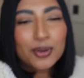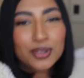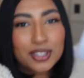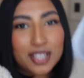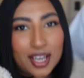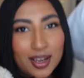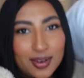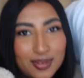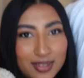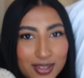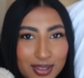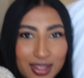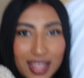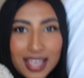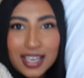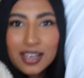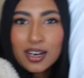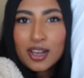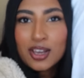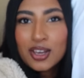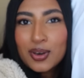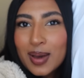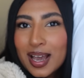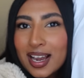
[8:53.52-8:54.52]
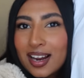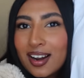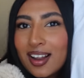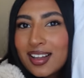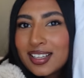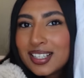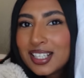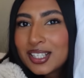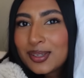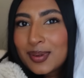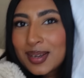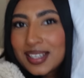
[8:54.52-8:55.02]
Also, do they know you wear
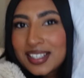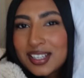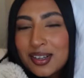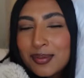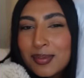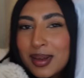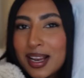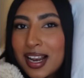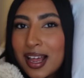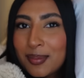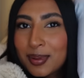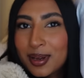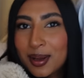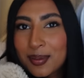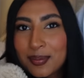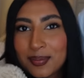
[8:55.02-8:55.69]
glasses? Wait, sit on my lap.